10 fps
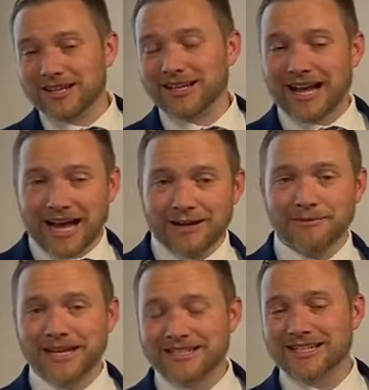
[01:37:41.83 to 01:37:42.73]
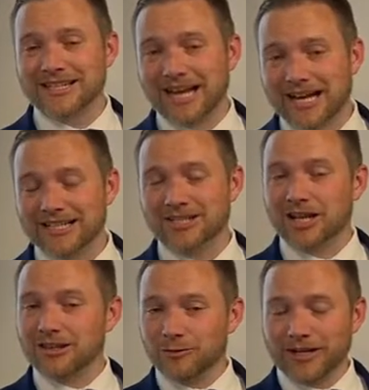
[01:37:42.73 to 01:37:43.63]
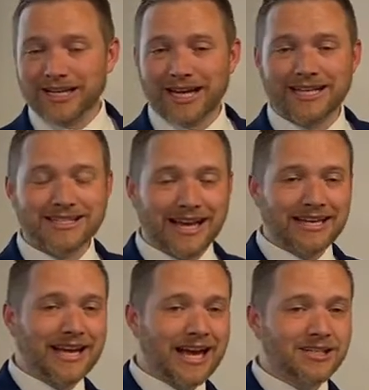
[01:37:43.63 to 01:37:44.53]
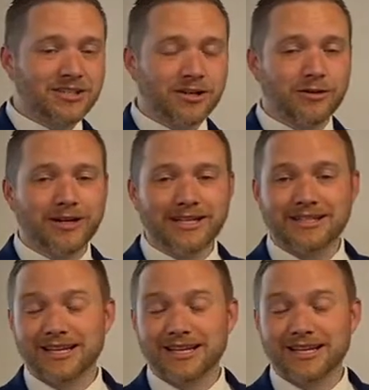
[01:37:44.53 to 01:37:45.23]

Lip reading: that kind of makes it nice on the weekends at Costco is